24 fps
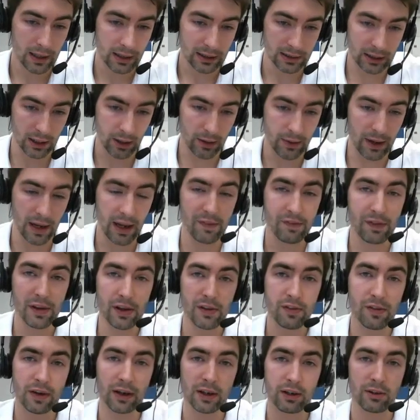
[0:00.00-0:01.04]
So if
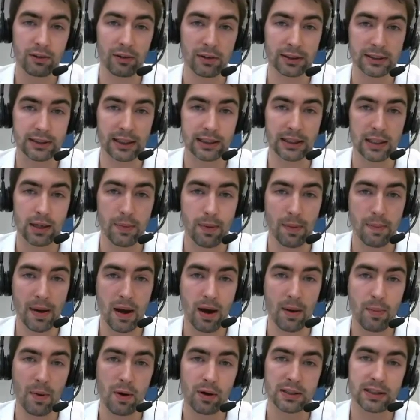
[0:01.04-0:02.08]
you've set up a
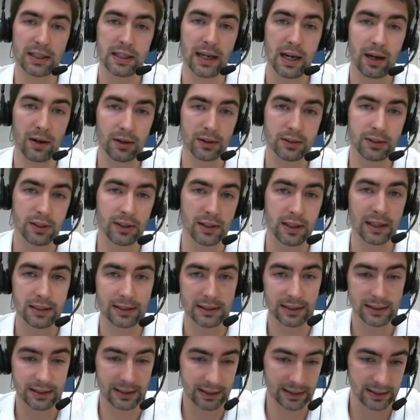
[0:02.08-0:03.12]
mailbox in Outlook
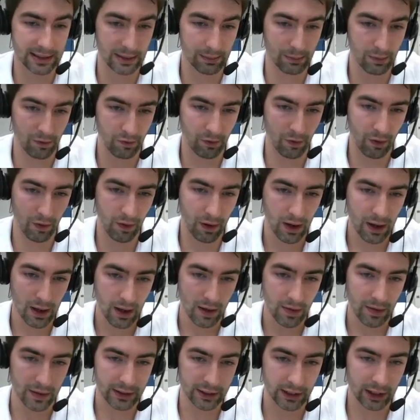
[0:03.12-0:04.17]
2016 before,
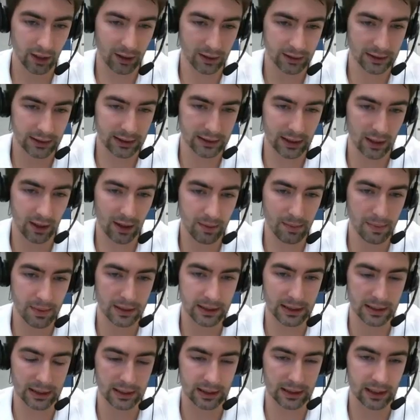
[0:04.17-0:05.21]
the chances are,
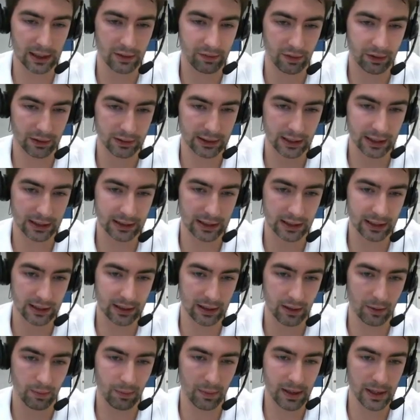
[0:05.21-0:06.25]
because it's a default
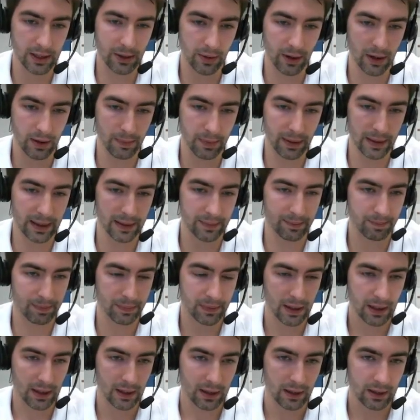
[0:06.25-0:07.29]
setting, when you open it,
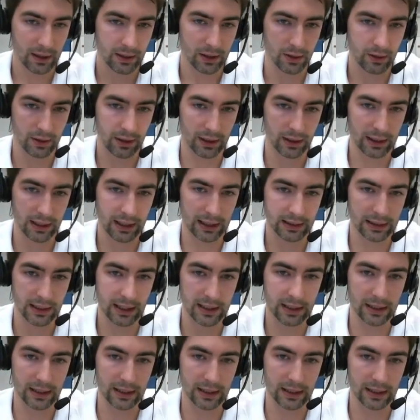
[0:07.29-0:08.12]
you're going to get